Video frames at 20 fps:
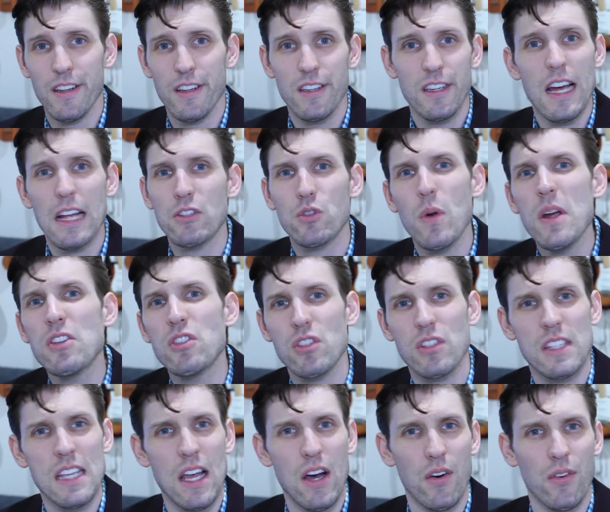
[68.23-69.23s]
You gotta treat
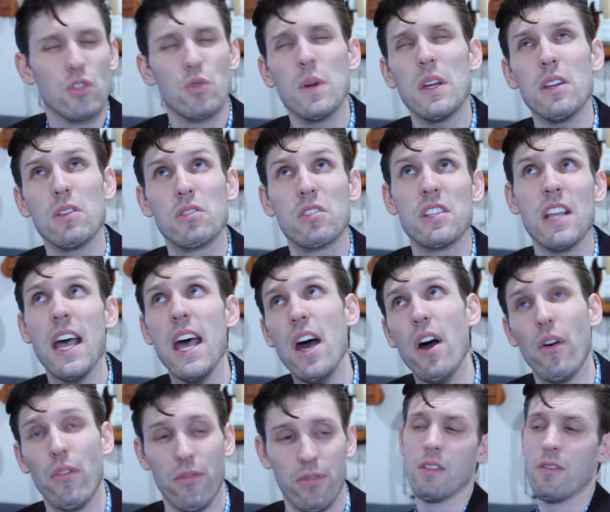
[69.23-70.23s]
yourself. Treat yourself.